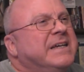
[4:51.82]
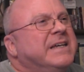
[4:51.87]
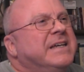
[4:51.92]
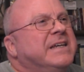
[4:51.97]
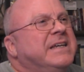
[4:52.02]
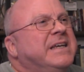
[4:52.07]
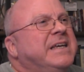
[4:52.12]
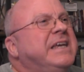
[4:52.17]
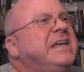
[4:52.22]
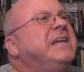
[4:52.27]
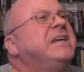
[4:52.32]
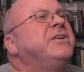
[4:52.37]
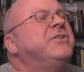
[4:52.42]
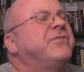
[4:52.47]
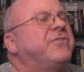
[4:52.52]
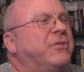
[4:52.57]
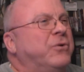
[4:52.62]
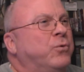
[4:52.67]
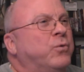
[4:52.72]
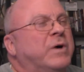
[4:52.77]
He
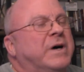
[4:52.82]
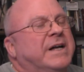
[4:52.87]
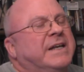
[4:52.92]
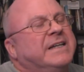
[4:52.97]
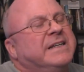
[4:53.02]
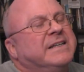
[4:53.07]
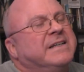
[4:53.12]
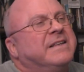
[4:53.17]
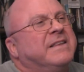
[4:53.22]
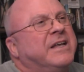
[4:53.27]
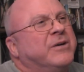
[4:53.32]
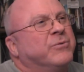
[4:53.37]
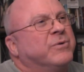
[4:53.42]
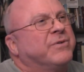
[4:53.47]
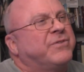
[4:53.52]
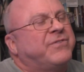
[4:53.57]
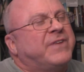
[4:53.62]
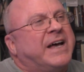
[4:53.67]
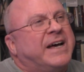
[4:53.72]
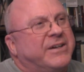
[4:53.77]
is the one that we're
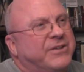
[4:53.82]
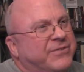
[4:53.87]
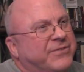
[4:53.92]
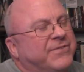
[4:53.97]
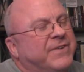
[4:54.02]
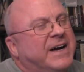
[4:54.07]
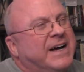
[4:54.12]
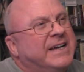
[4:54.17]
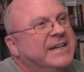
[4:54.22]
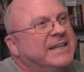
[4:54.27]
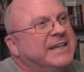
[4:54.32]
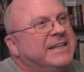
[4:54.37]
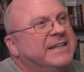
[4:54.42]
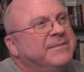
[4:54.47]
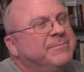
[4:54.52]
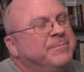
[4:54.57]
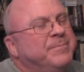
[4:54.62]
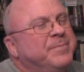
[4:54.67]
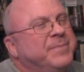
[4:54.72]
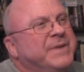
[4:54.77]
satisfied
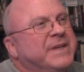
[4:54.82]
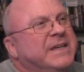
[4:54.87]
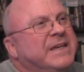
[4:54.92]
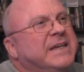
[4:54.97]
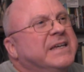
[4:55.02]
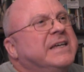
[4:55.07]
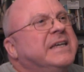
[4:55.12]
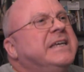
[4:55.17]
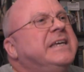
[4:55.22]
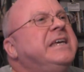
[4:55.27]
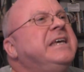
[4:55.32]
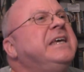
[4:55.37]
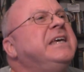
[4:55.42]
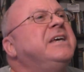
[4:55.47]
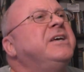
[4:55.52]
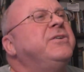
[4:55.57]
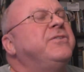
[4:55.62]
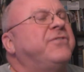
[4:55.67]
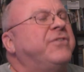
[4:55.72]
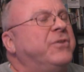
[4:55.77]
in.
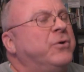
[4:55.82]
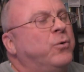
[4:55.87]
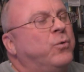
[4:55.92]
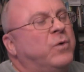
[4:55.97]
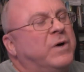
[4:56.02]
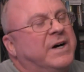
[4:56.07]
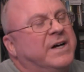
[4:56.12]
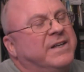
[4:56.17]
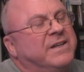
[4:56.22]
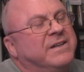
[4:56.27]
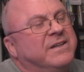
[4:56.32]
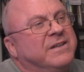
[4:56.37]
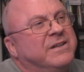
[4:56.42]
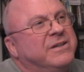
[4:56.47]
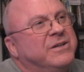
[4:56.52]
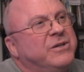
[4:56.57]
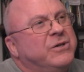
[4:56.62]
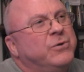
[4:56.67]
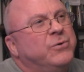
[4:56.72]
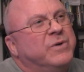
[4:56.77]
He is the one
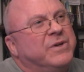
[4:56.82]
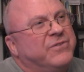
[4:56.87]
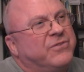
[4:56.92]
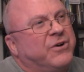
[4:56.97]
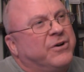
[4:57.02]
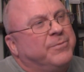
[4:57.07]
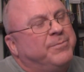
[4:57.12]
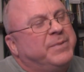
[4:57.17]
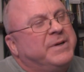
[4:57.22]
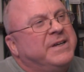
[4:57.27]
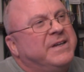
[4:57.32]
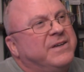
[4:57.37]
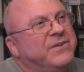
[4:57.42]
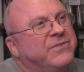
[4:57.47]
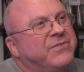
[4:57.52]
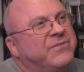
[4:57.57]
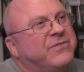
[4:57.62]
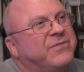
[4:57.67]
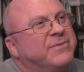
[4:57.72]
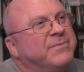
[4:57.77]
who is our
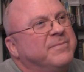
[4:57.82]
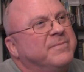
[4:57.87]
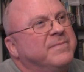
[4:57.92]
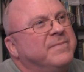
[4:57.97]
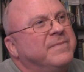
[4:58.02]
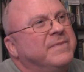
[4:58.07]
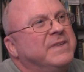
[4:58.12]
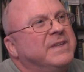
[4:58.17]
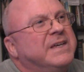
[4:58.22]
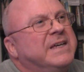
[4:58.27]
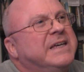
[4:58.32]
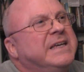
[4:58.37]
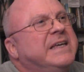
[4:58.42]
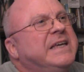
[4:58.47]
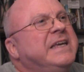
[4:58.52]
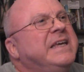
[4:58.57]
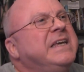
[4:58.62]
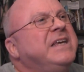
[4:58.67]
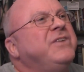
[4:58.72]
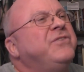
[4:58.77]
peace.
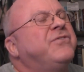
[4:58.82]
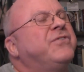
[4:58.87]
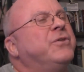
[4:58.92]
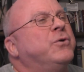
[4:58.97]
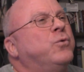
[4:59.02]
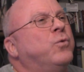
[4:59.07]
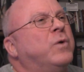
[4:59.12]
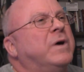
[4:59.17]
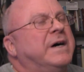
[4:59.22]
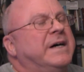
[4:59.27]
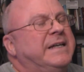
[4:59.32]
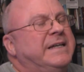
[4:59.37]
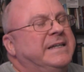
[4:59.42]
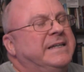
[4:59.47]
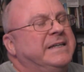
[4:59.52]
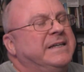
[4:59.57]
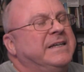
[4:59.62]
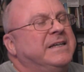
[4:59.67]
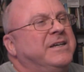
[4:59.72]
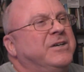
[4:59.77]
He's the one
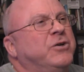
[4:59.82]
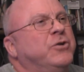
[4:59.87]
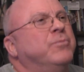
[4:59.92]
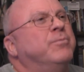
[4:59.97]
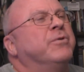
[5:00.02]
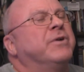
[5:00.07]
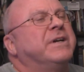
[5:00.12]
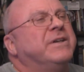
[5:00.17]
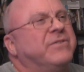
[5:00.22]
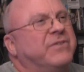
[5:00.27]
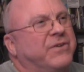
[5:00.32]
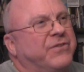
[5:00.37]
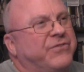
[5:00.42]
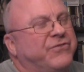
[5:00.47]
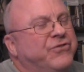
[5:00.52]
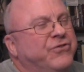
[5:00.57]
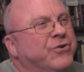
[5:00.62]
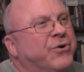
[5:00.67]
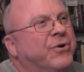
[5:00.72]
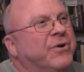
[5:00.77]
who brings us
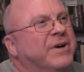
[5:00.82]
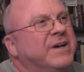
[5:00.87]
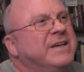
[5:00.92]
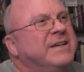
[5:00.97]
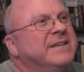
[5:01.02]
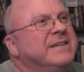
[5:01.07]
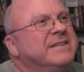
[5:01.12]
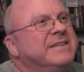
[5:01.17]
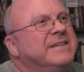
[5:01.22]
joy.